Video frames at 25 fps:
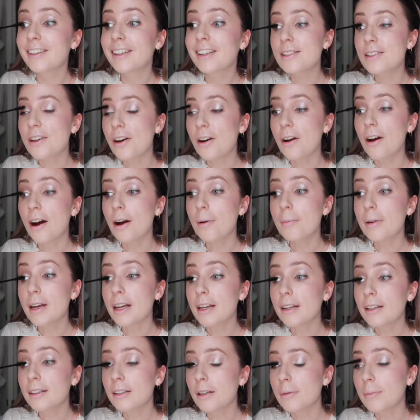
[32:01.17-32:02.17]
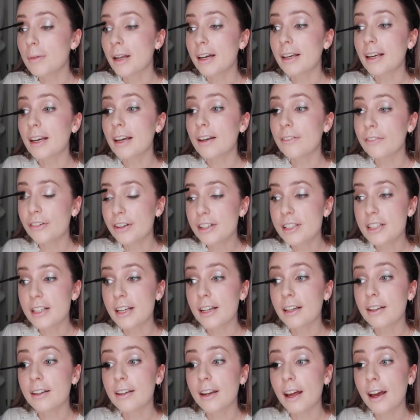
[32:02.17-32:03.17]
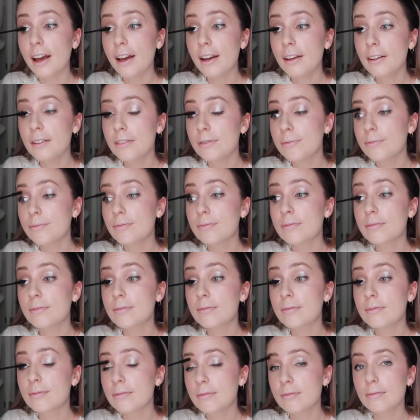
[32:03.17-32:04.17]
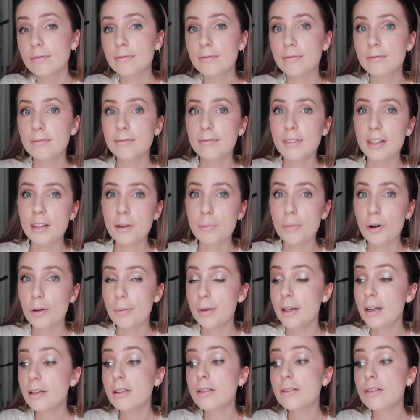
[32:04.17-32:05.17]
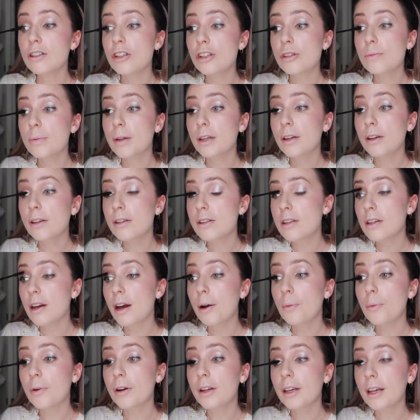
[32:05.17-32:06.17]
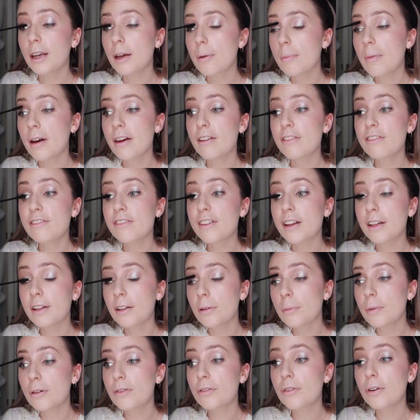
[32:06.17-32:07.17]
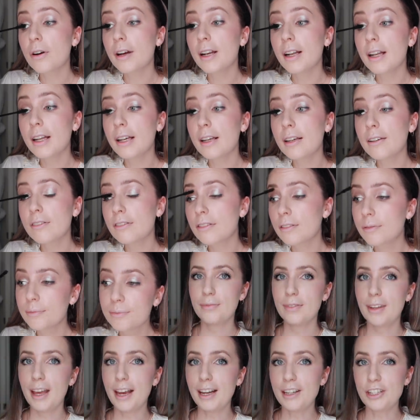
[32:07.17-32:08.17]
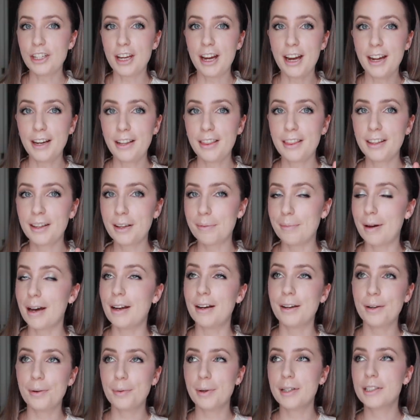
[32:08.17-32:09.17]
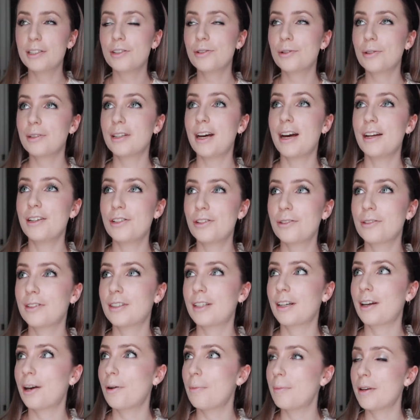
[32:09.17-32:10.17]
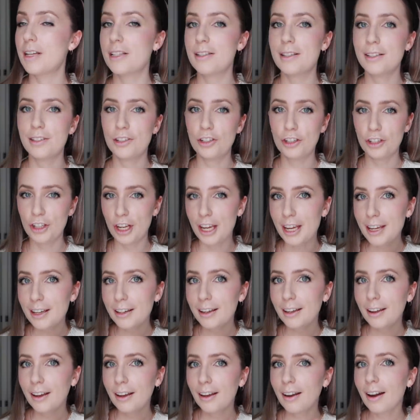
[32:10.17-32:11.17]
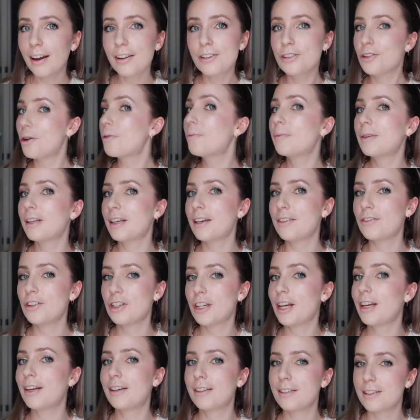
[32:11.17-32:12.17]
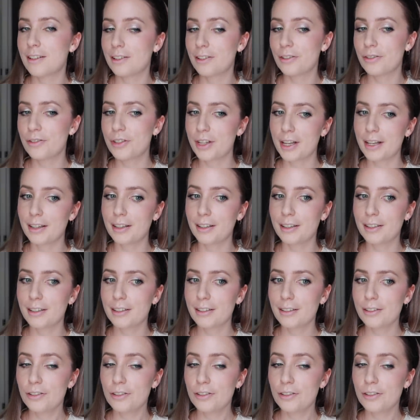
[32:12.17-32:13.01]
So I'm eating them like every second day at the moment, just because I want to get my fill before I leave. Actually, I had to think about it. One store that I do think I'll miss is Sheik. I don't believe Sheik is in New Zealand.